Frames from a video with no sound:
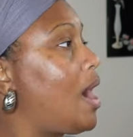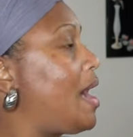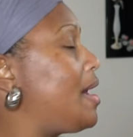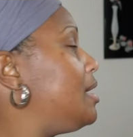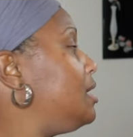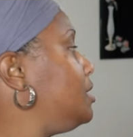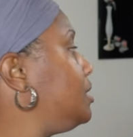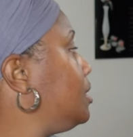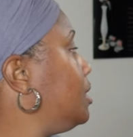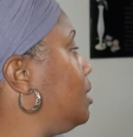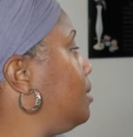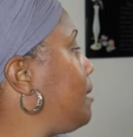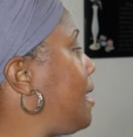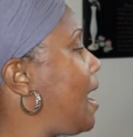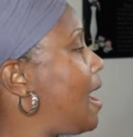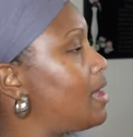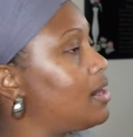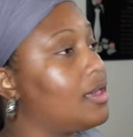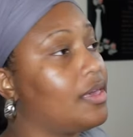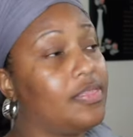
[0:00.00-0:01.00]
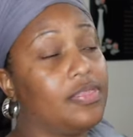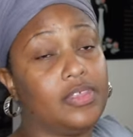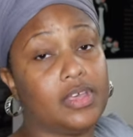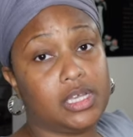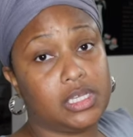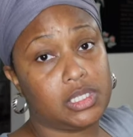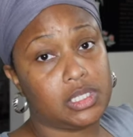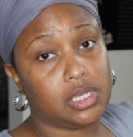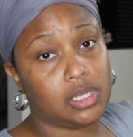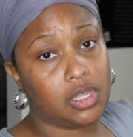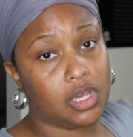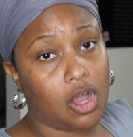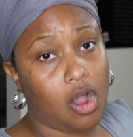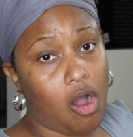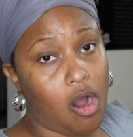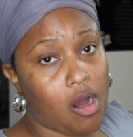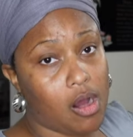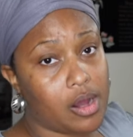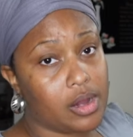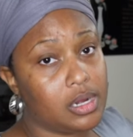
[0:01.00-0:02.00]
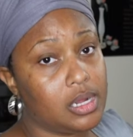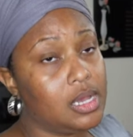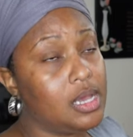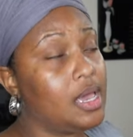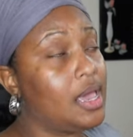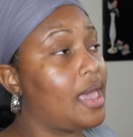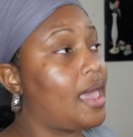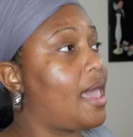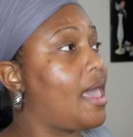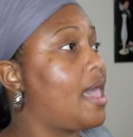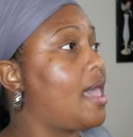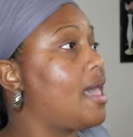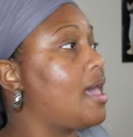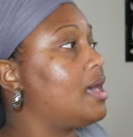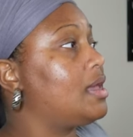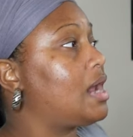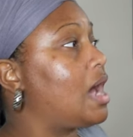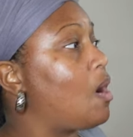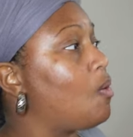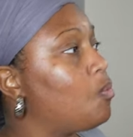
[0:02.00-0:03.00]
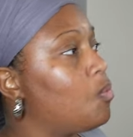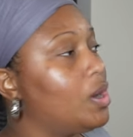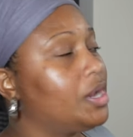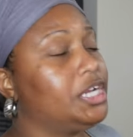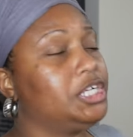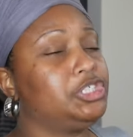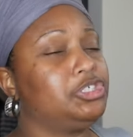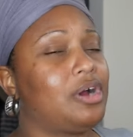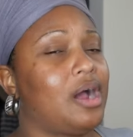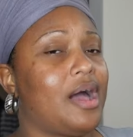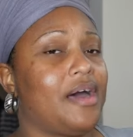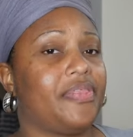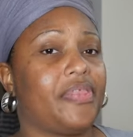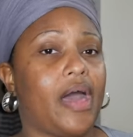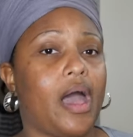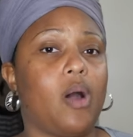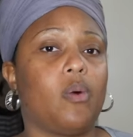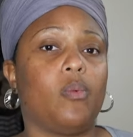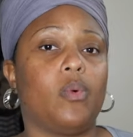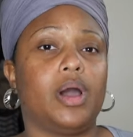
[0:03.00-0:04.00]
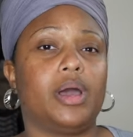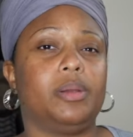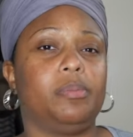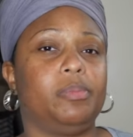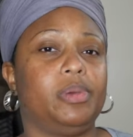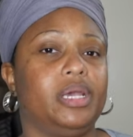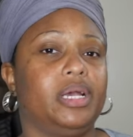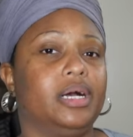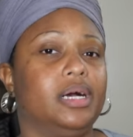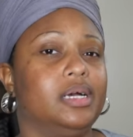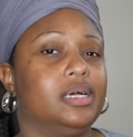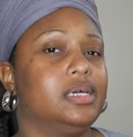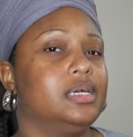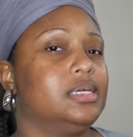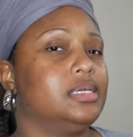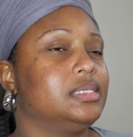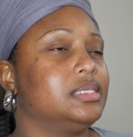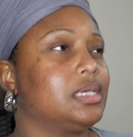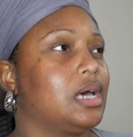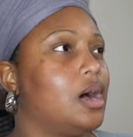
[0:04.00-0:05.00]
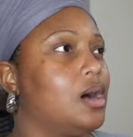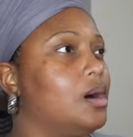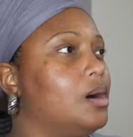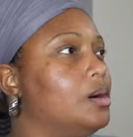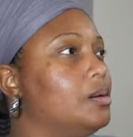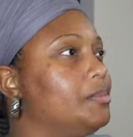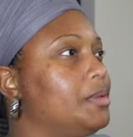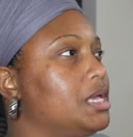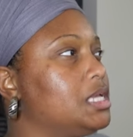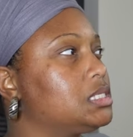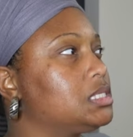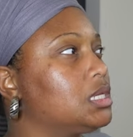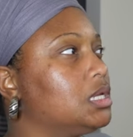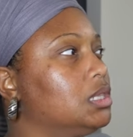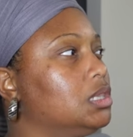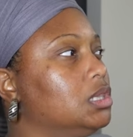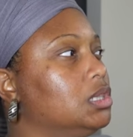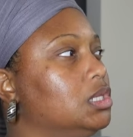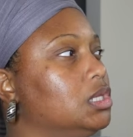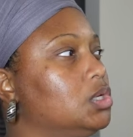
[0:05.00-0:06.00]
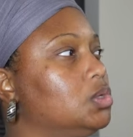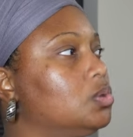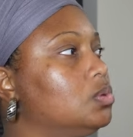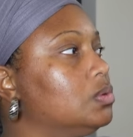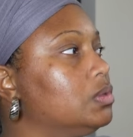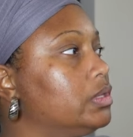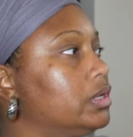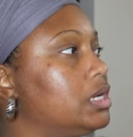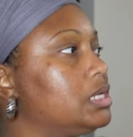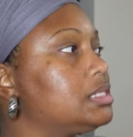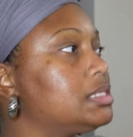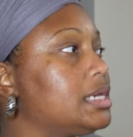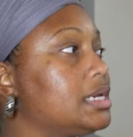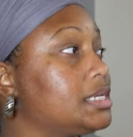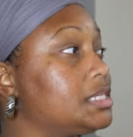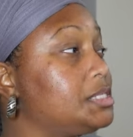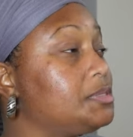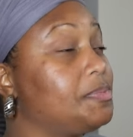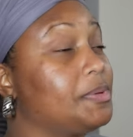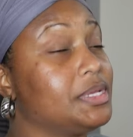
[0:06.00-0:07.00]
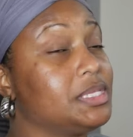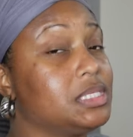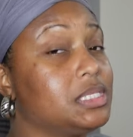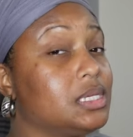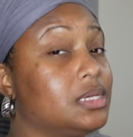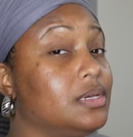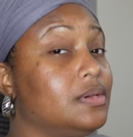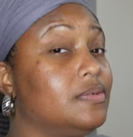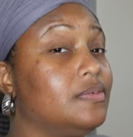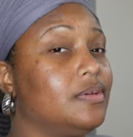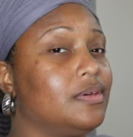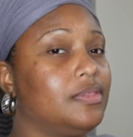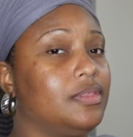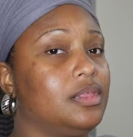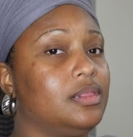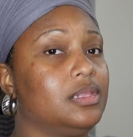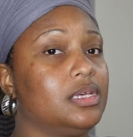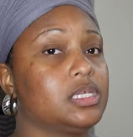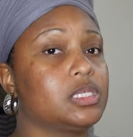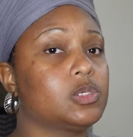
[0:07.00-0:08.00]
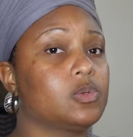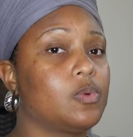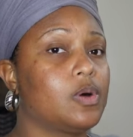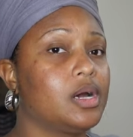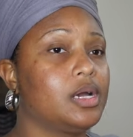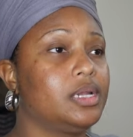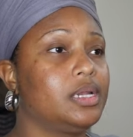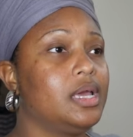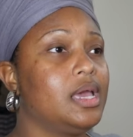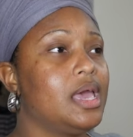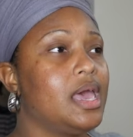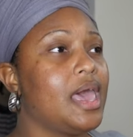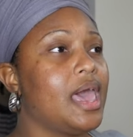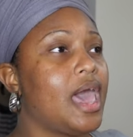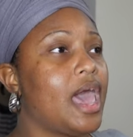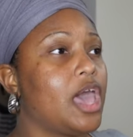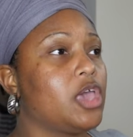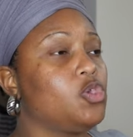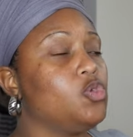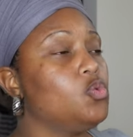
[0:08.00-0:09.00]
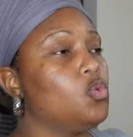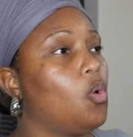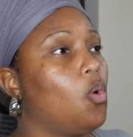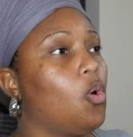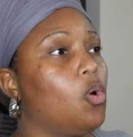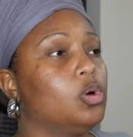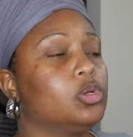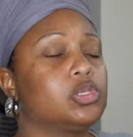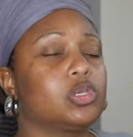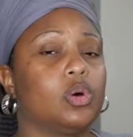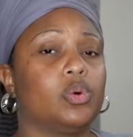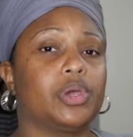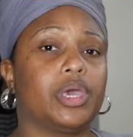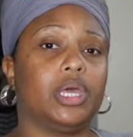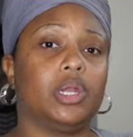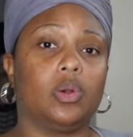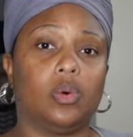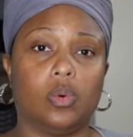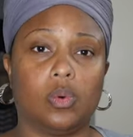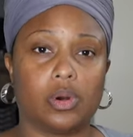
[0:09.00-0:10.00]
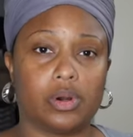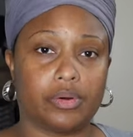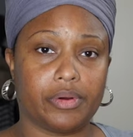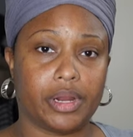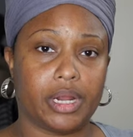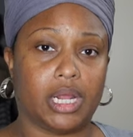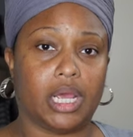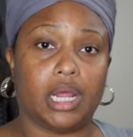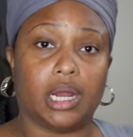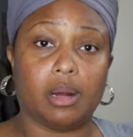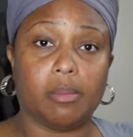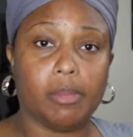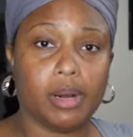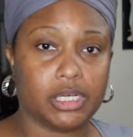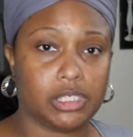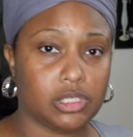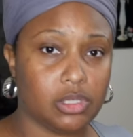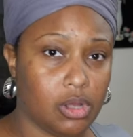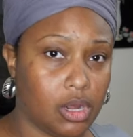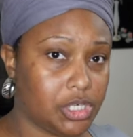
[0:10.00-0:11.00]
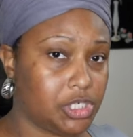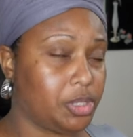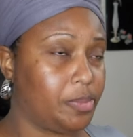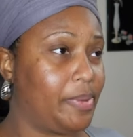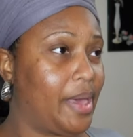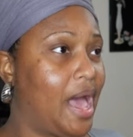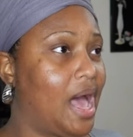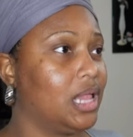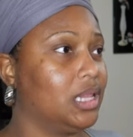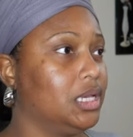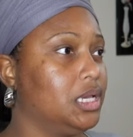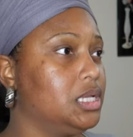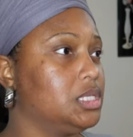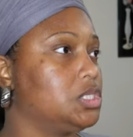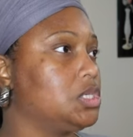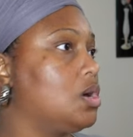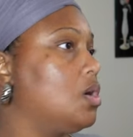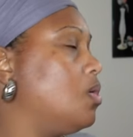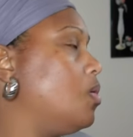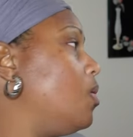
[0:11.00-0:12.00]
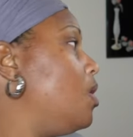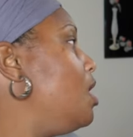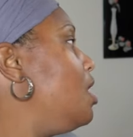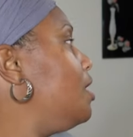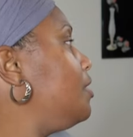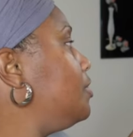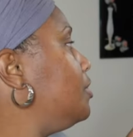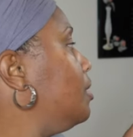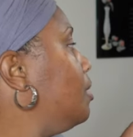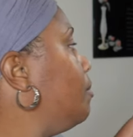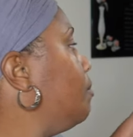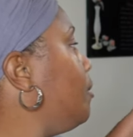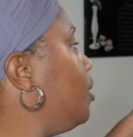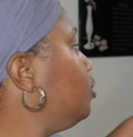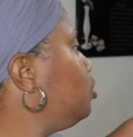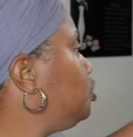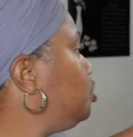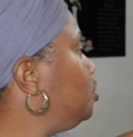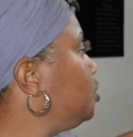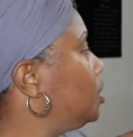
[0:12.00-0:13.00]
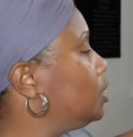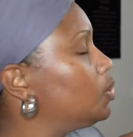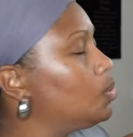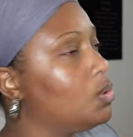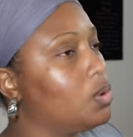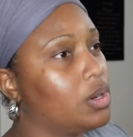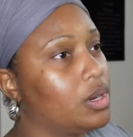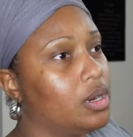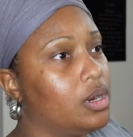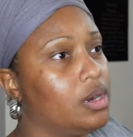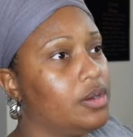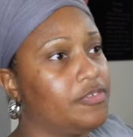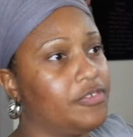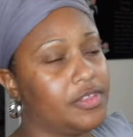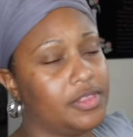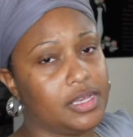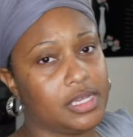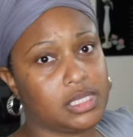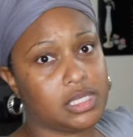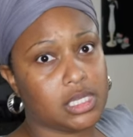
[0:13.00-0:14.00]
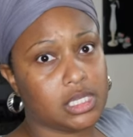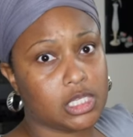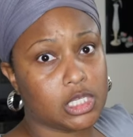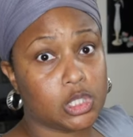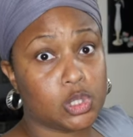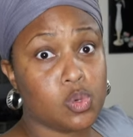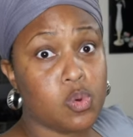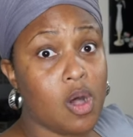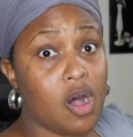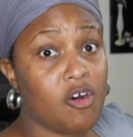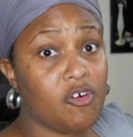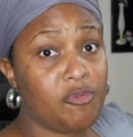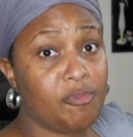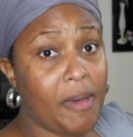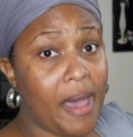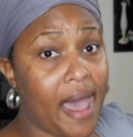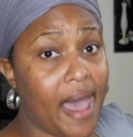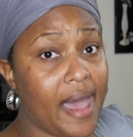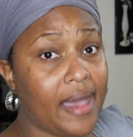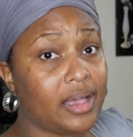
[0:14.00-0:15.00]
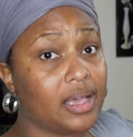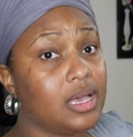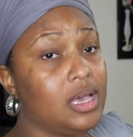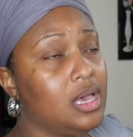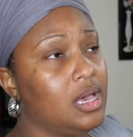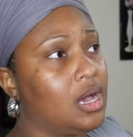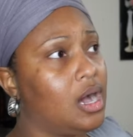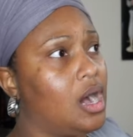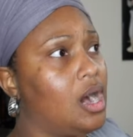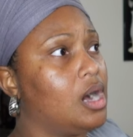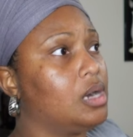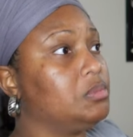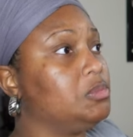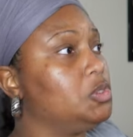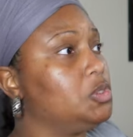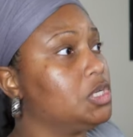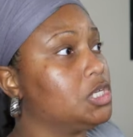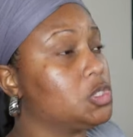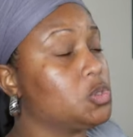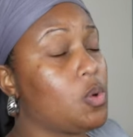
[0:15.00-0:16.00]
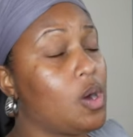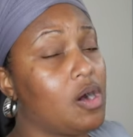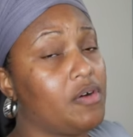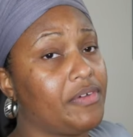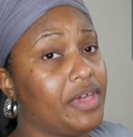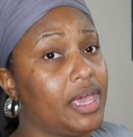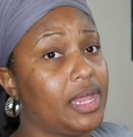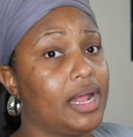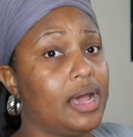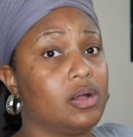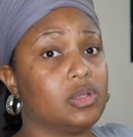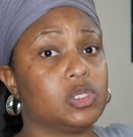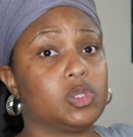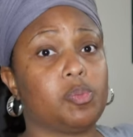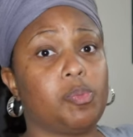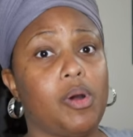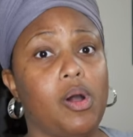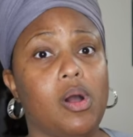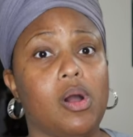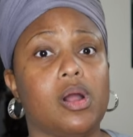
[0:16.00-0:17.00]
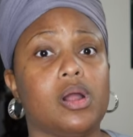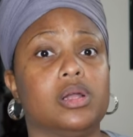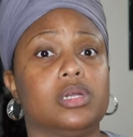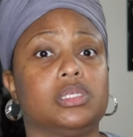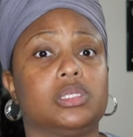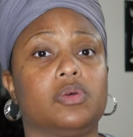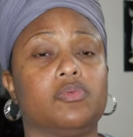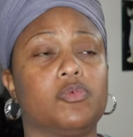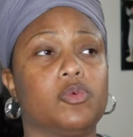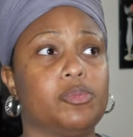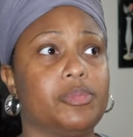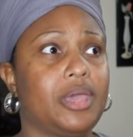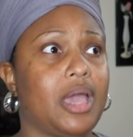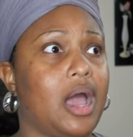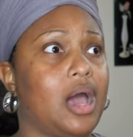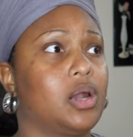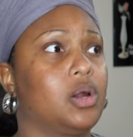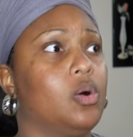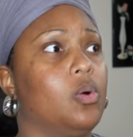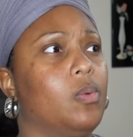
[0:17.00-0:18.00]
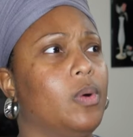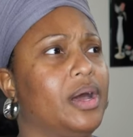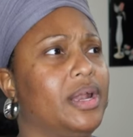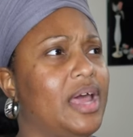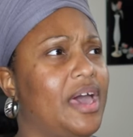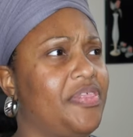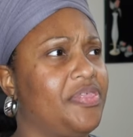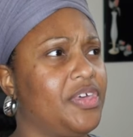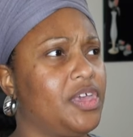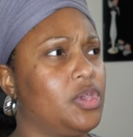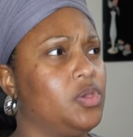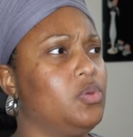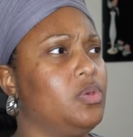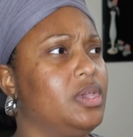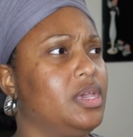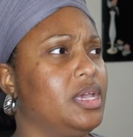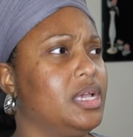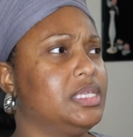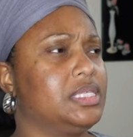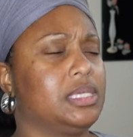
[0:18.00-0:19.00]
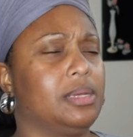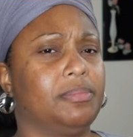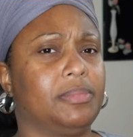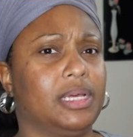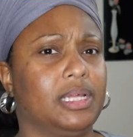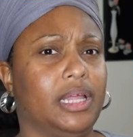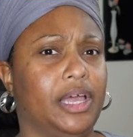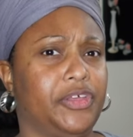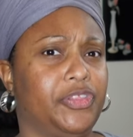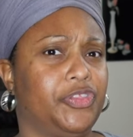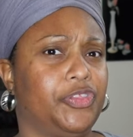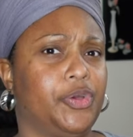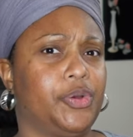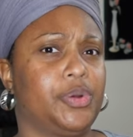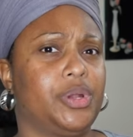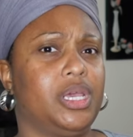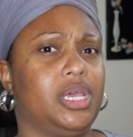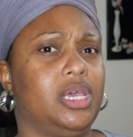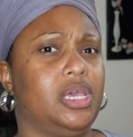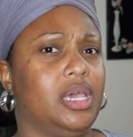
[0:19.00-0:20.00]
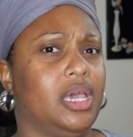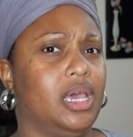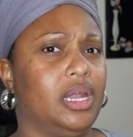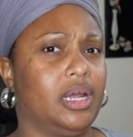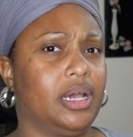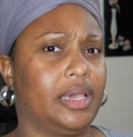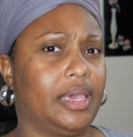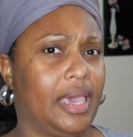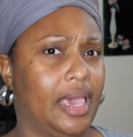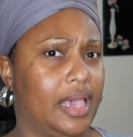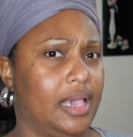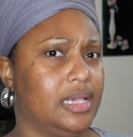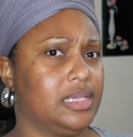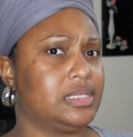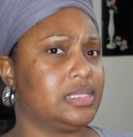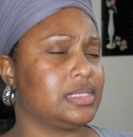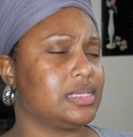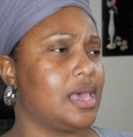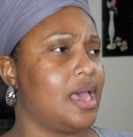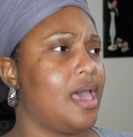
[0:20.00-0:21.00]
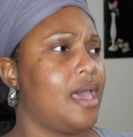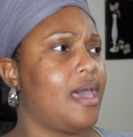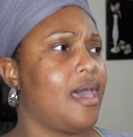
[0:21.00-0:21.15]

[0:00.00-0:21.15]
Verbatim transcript: I ended up adding this to the cart and I want to try that one because um, it's a little less expensive than this one and you also can order it in a much larger pallet so the most you can order for this is a 12 pack. Um, you get 12 eight ounce bars. The Rumiano one, I think you can get something like 30 in a case.